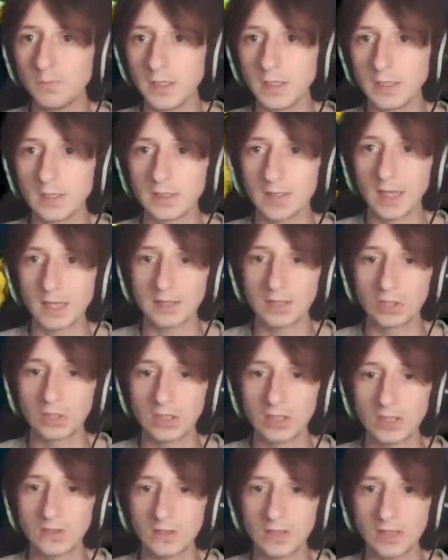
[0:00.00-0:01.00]
being is it
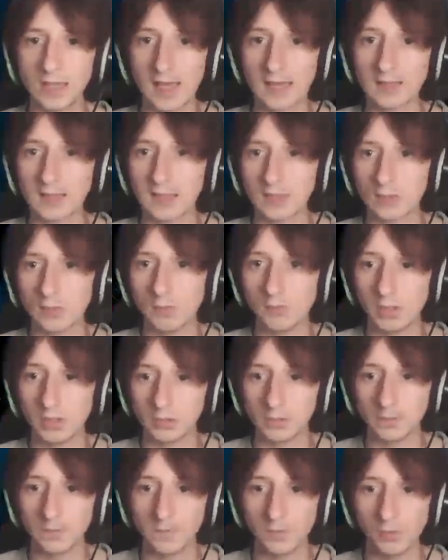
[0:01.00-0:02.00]
just gives us access to a
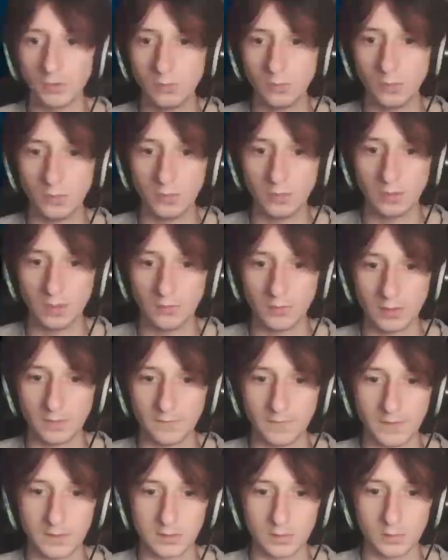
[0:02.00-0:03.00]
bunch of food. We will get rid
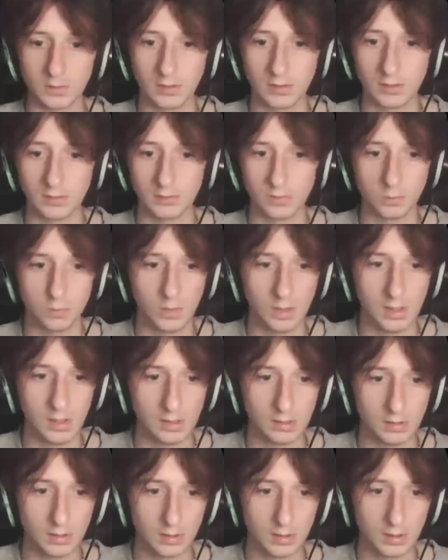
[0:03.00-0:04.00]
of this one here as
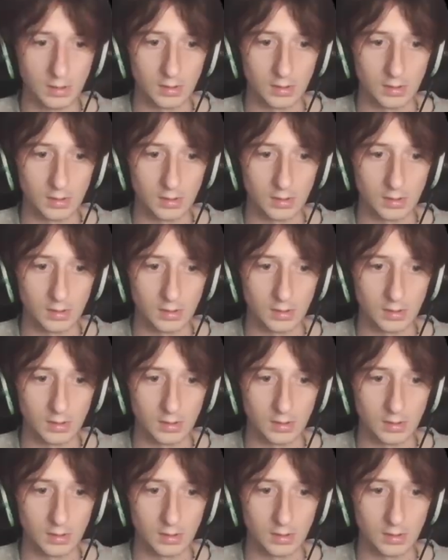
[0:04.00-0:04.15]
well.